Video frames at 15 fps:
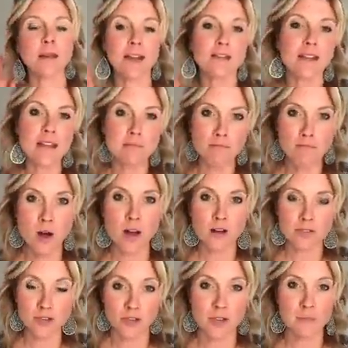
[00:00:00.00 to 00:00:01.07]
I feel like
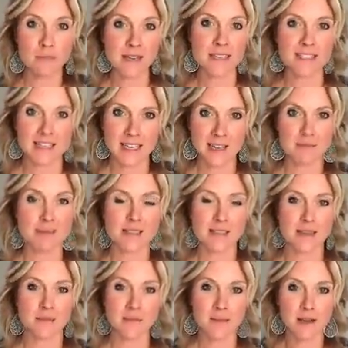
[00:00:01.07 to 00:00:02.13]
Paul Tripp needs to give me
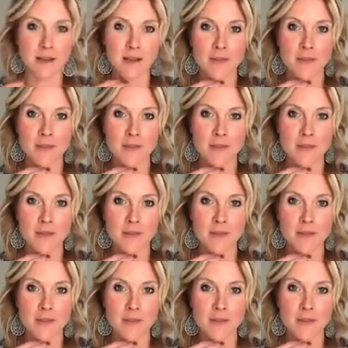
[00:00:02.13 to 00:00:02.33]
some